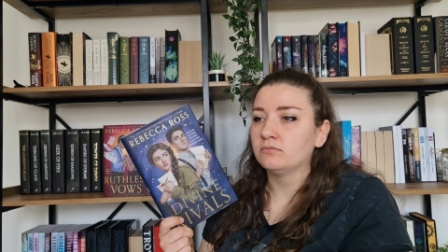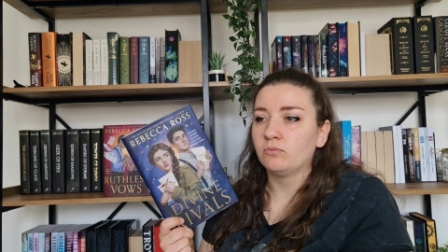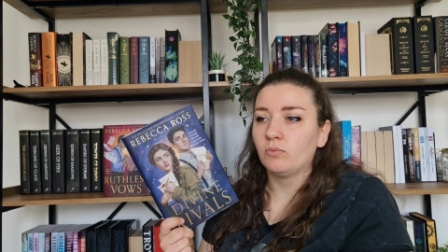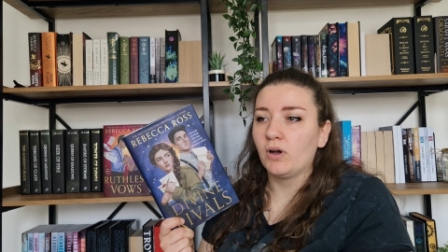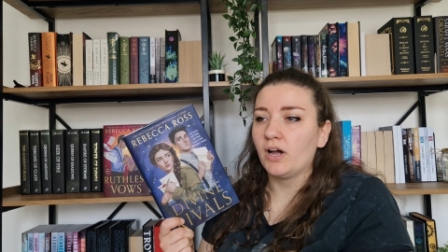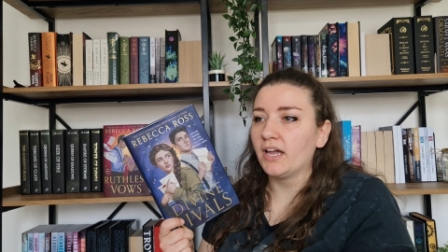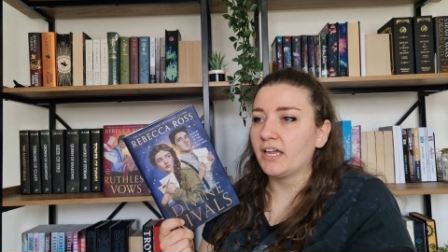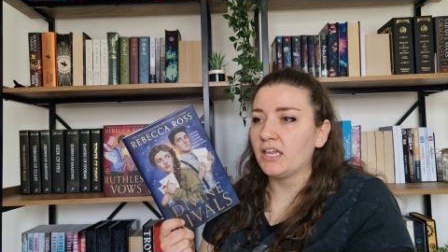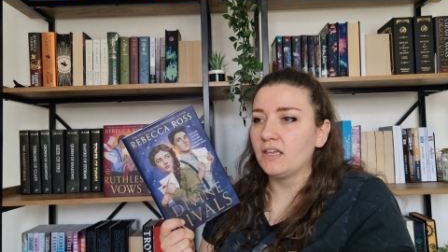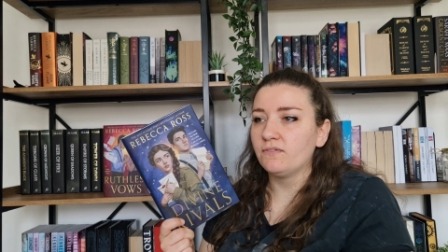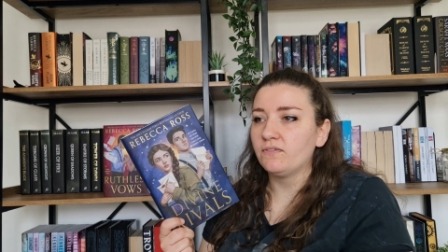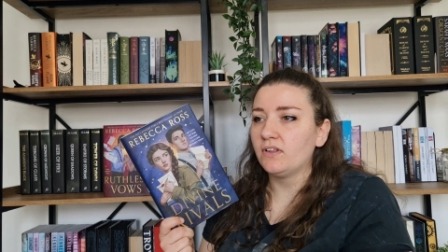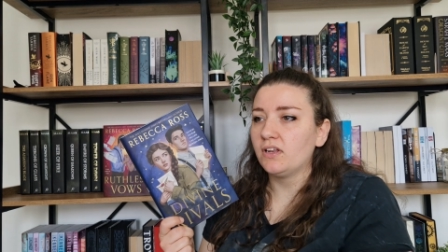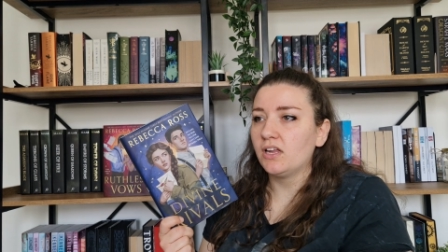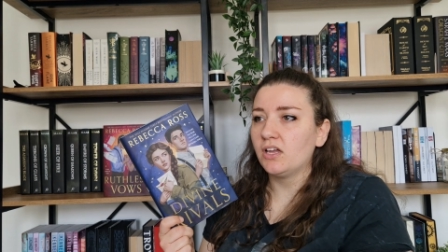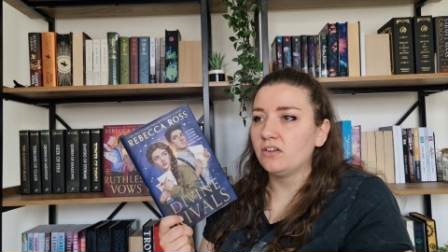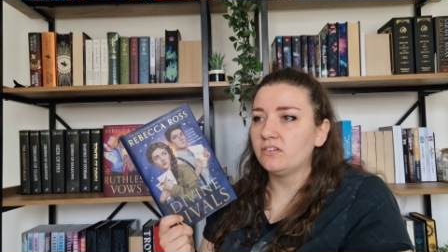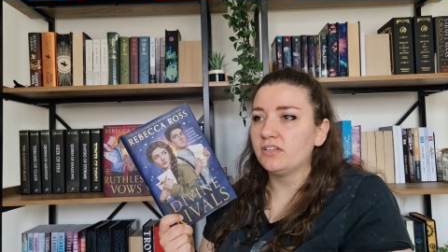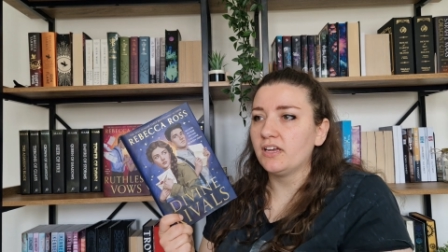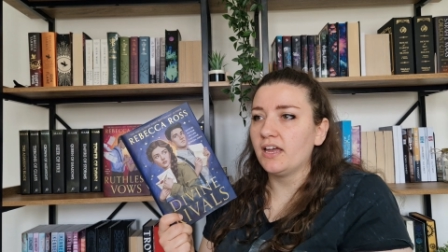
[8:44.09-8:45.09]
why he
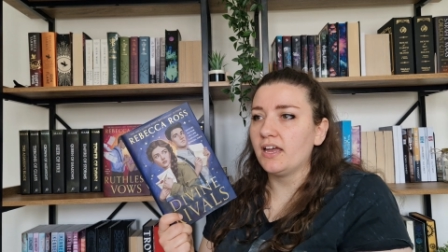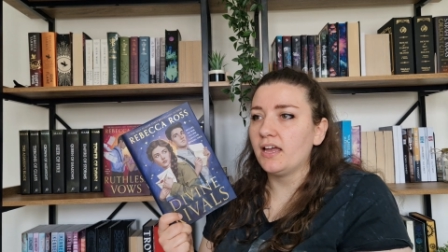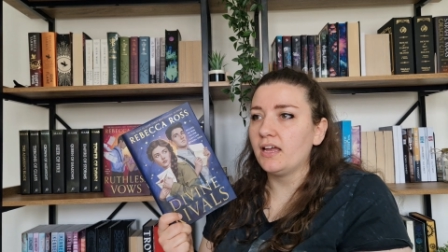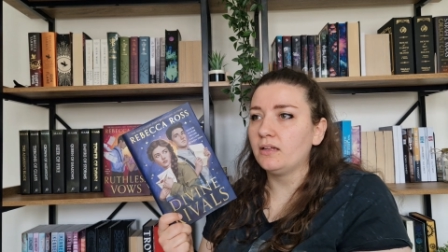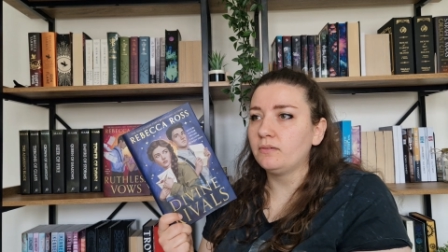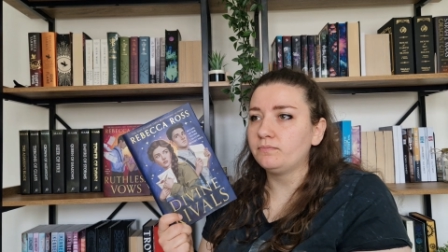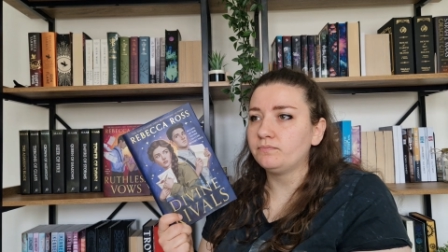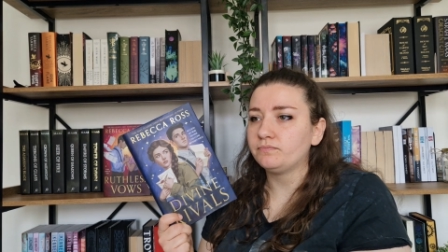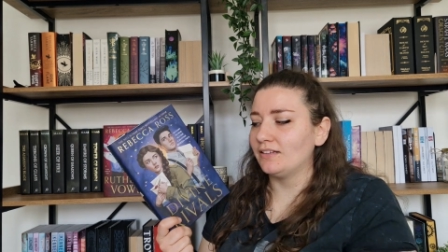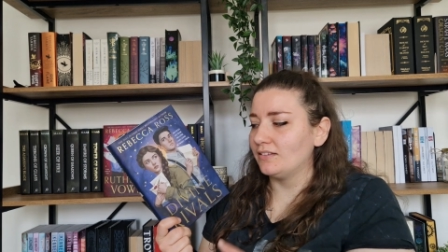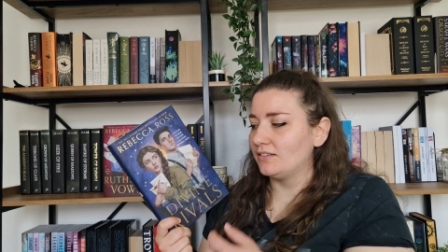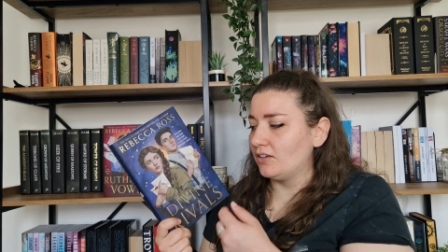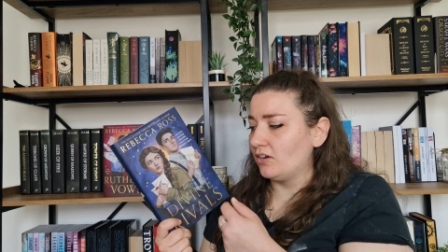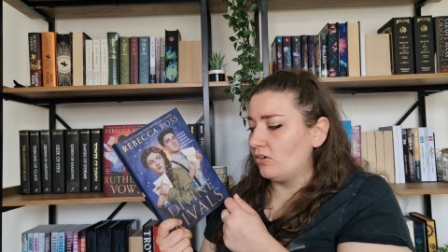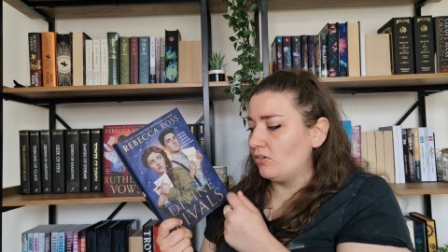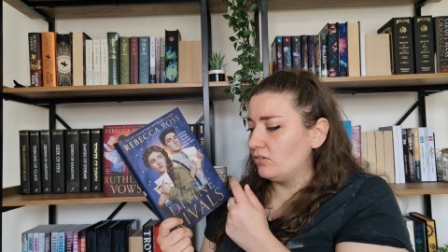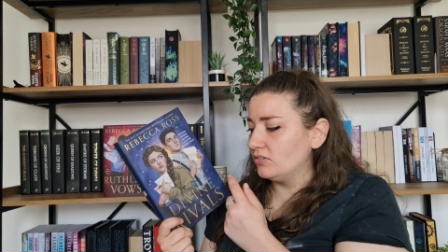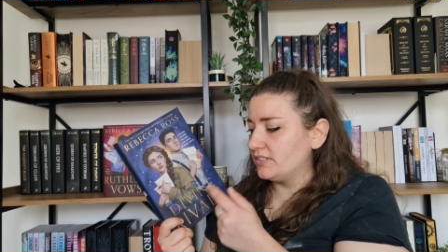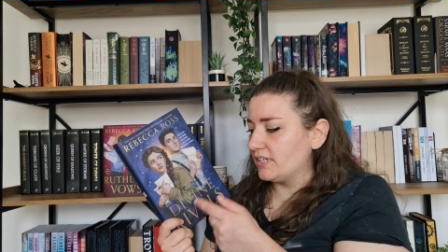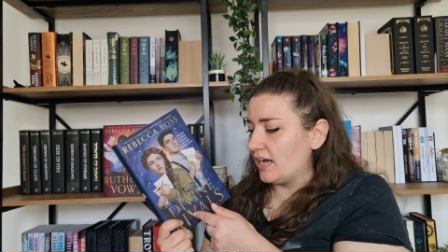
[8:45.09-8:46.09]
followed her. The
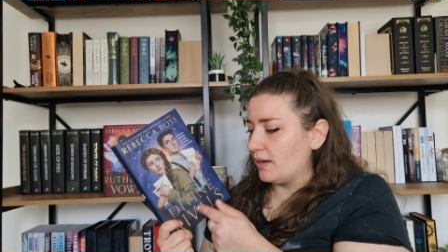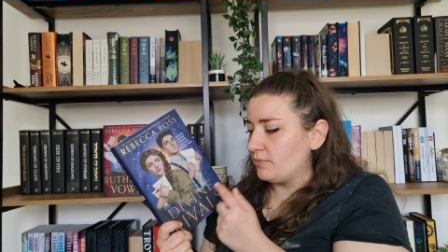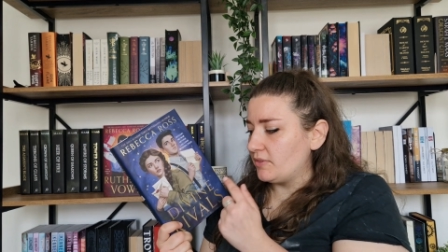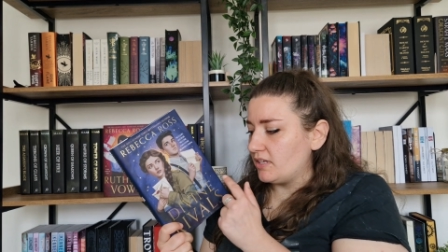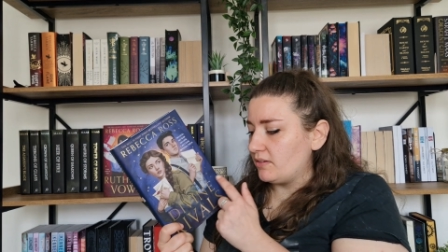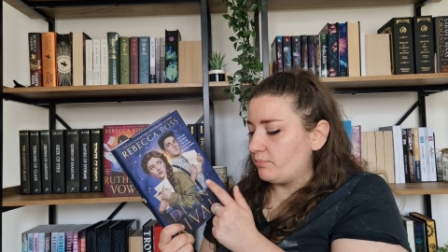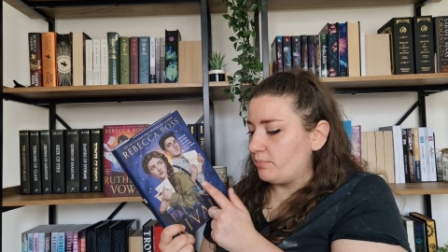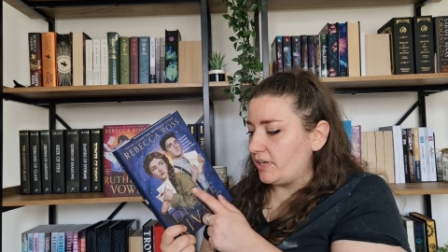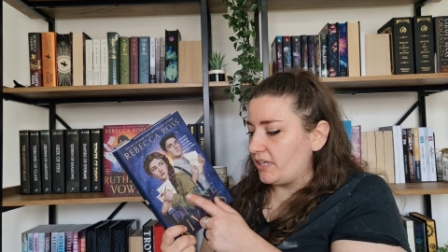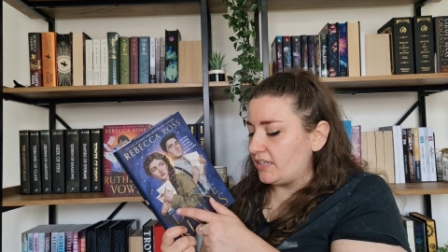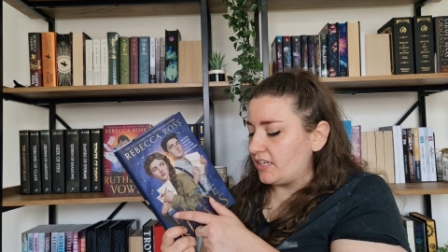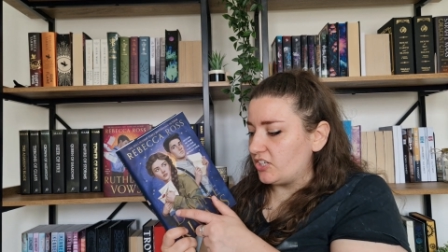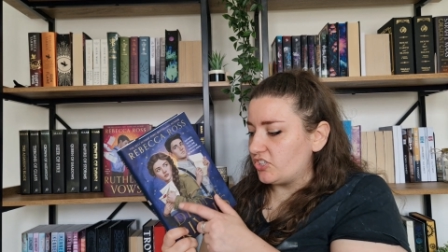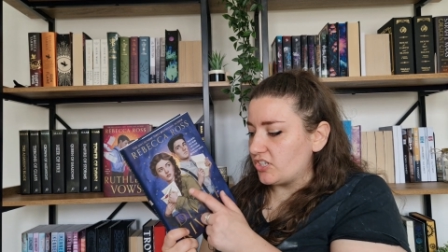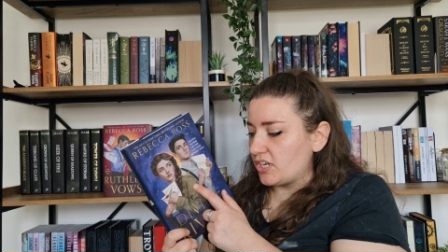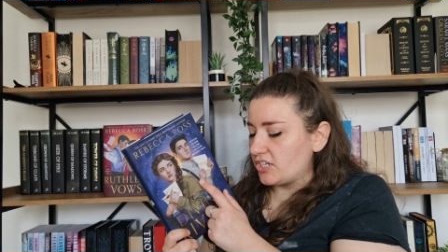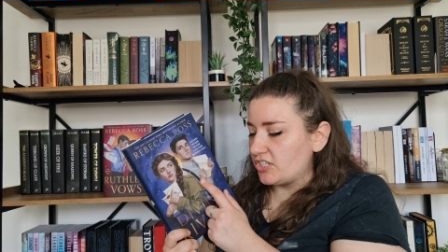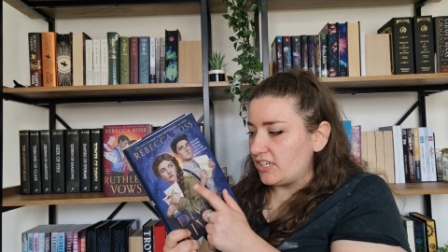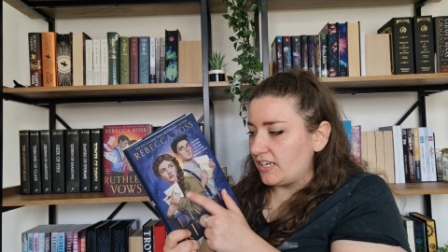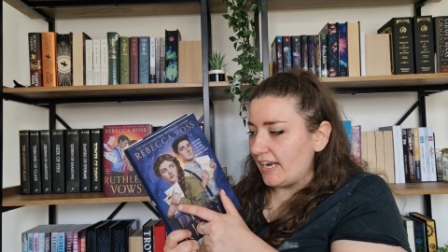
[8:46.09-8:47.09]
whole time they've been
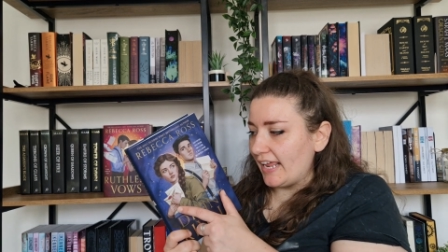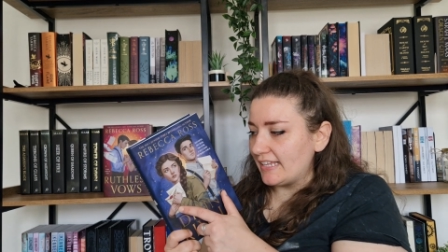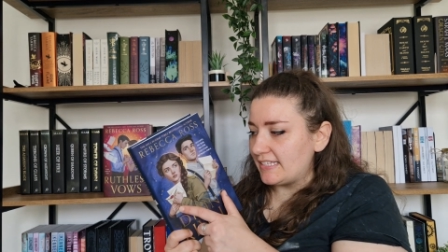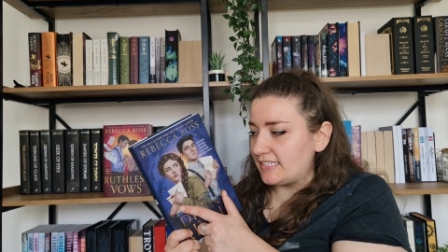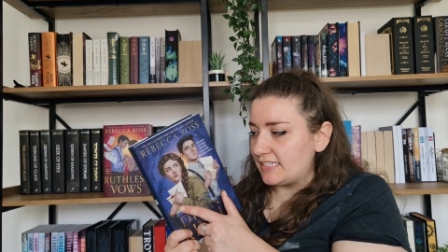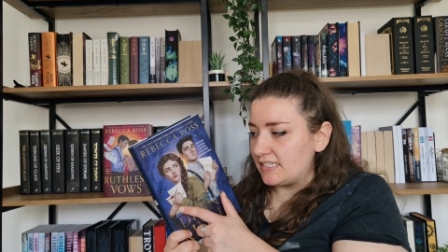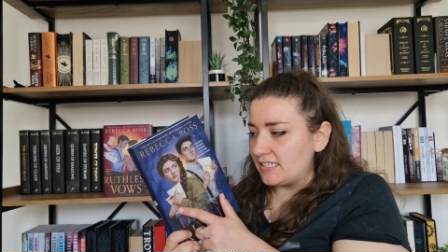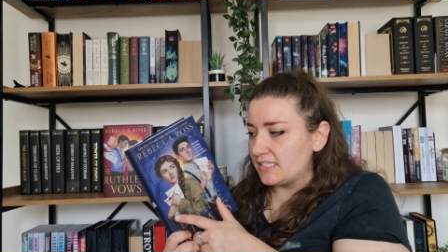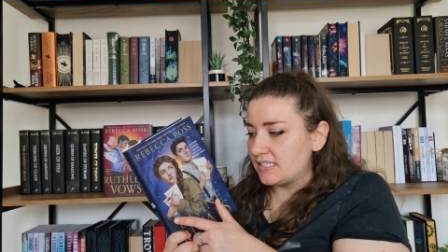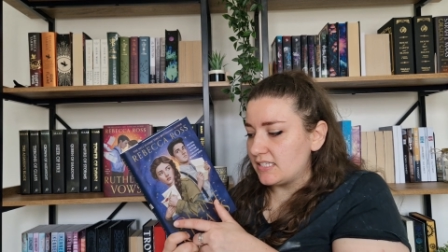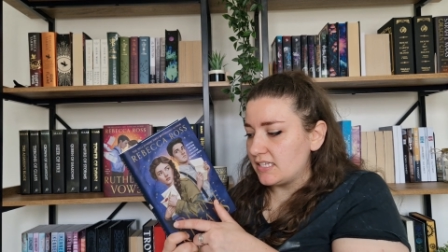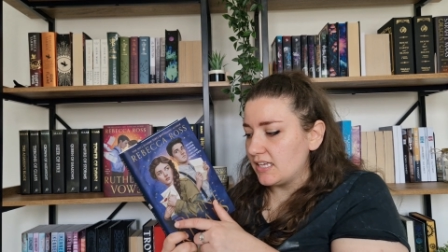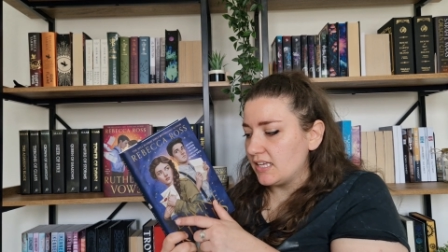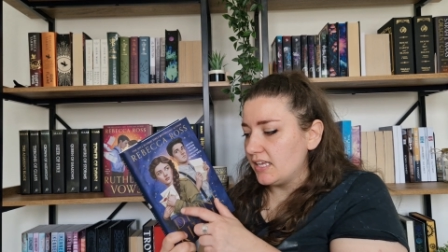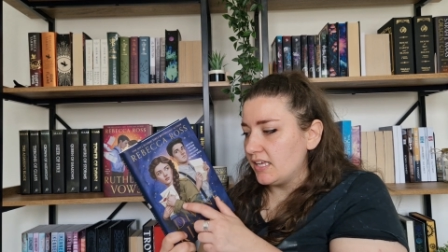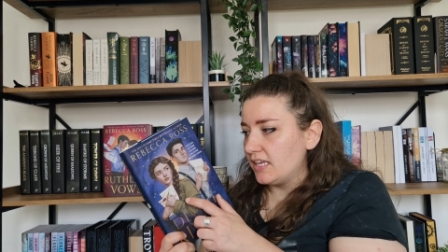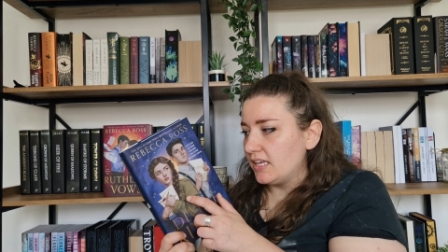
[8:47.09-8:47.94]
exchanging letters,